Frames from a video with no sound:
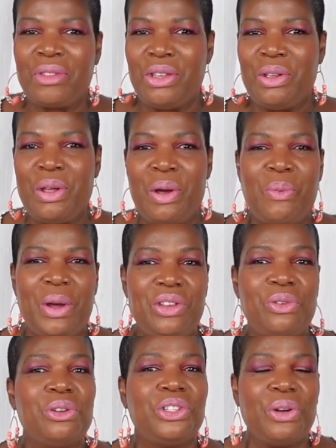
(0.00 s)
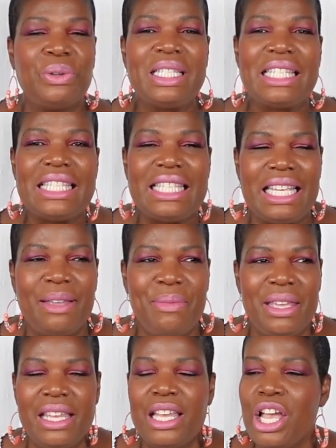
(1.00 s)
You know, when you don't see
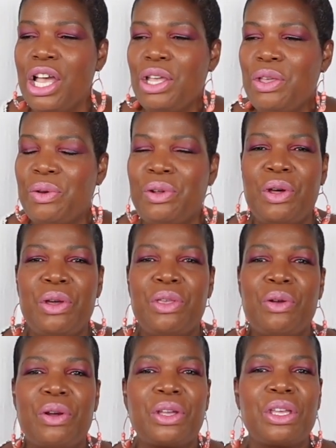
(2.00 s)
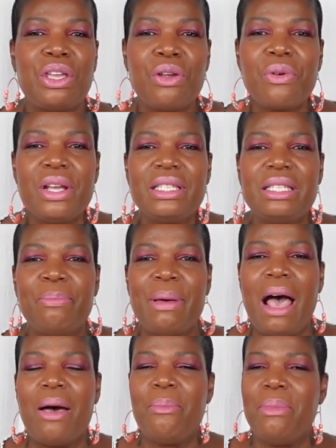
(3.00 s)
me, you know, you're curious
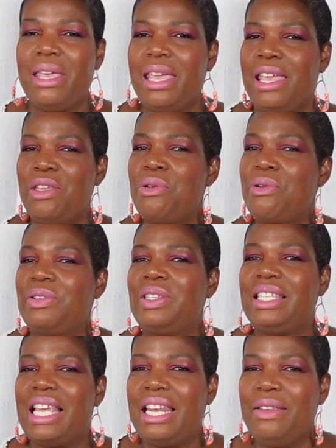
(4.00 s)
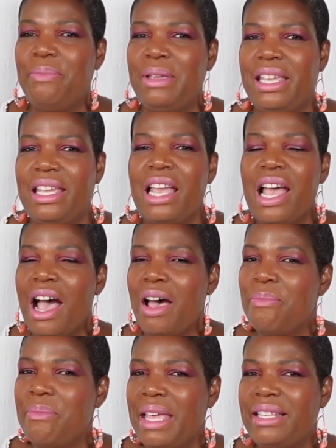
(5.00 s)
about me. You're sending me a
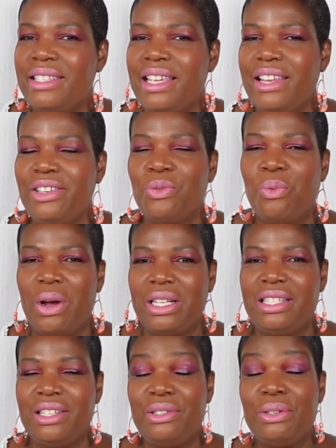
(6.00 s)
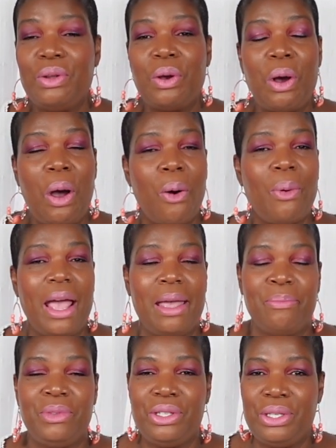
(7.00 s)
message wanting to know how
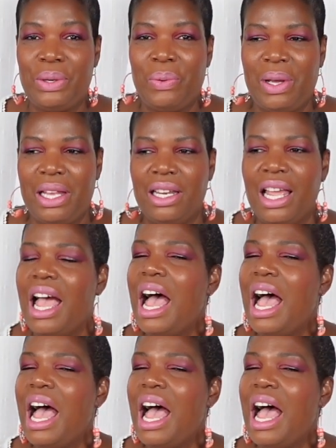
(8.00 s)
I'm doing.